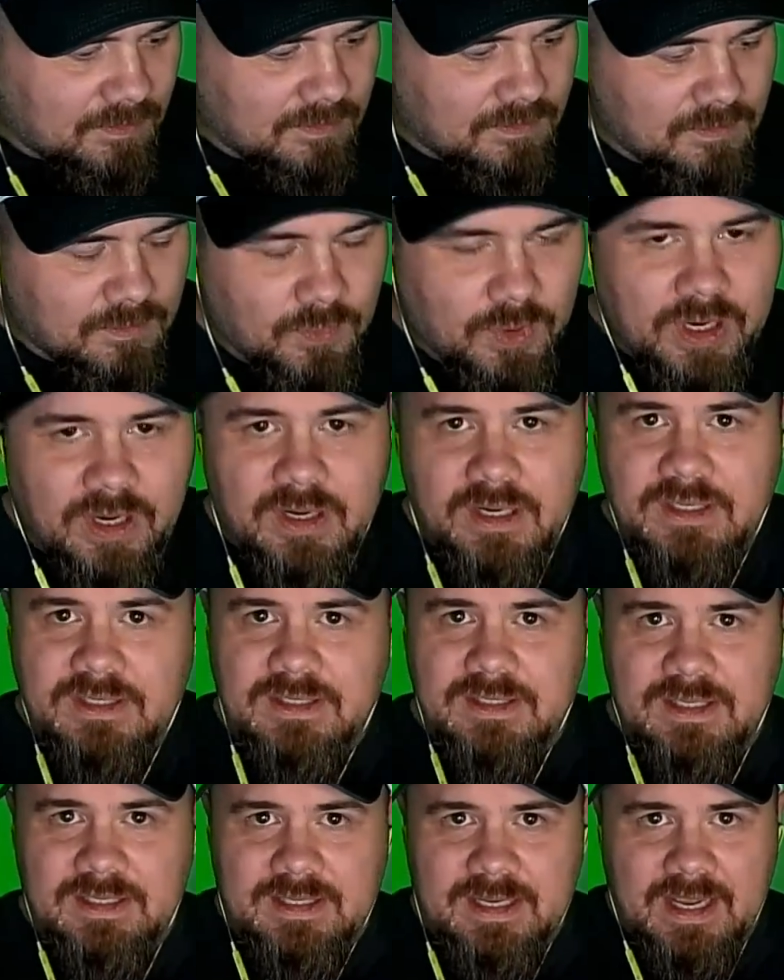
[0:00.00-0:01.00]
where it is
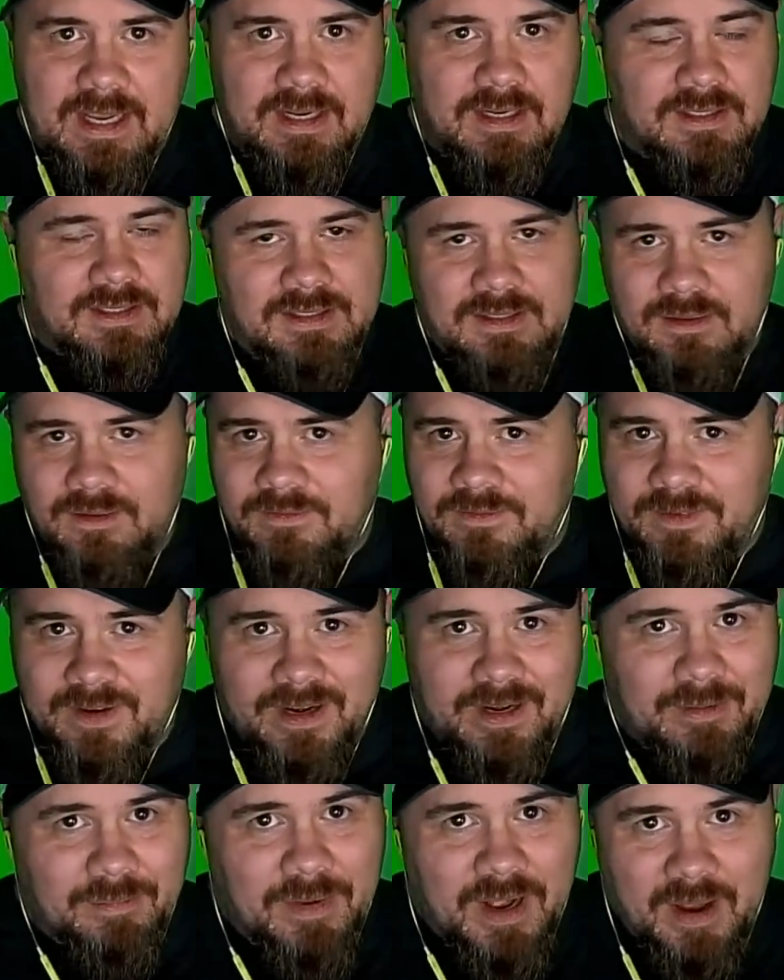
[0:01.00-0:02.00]
today, and it's still a
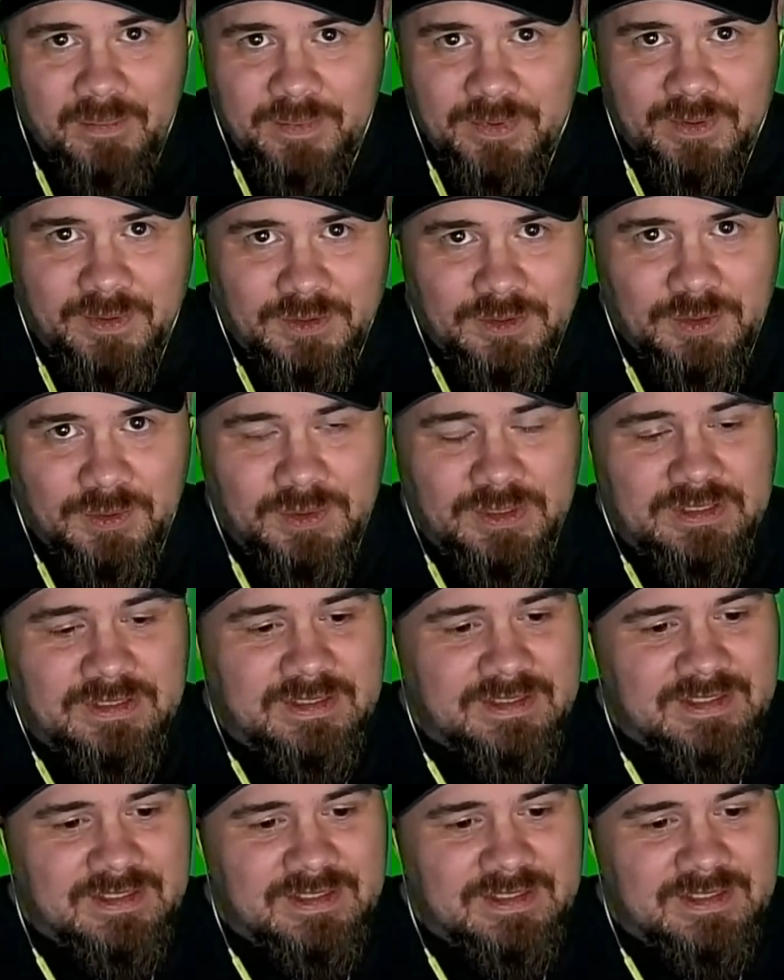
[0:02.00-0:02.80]
very popular choice.